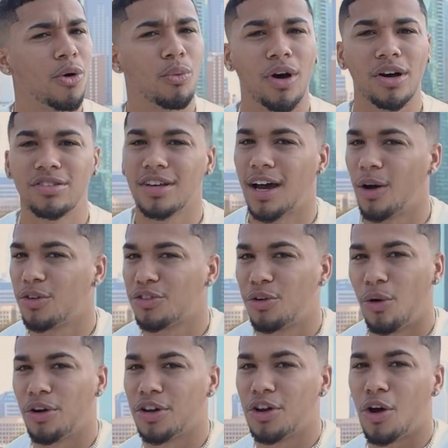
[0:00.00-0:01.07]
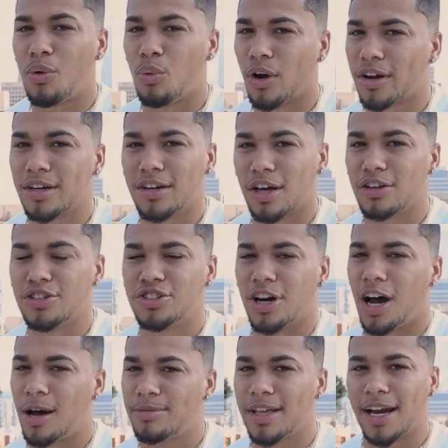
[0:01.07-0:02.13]
Was it I was going to go work another
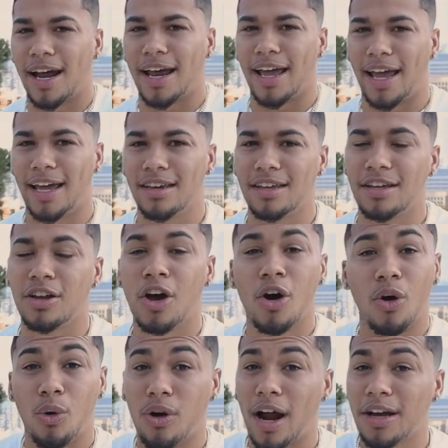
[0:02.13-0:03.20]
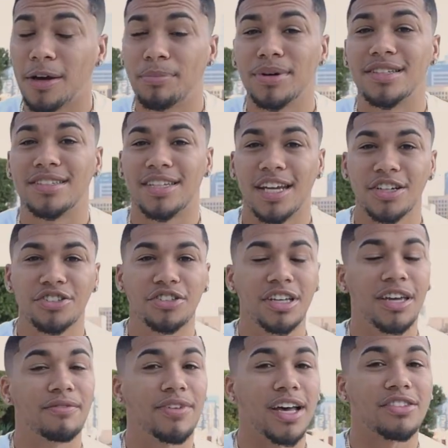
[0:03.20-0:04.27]
job that I hated, or I could
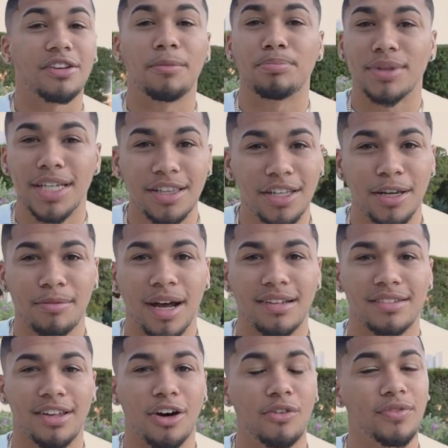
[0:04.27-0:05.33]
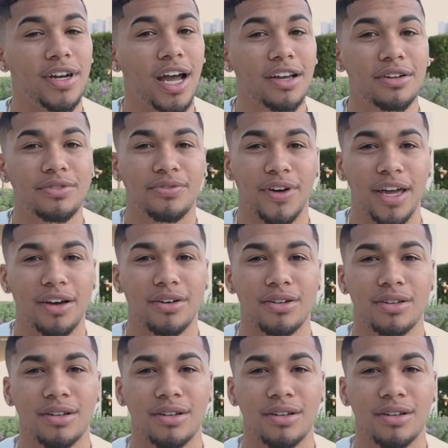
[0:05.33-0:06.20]
potentially invest completely in myself and I could fail?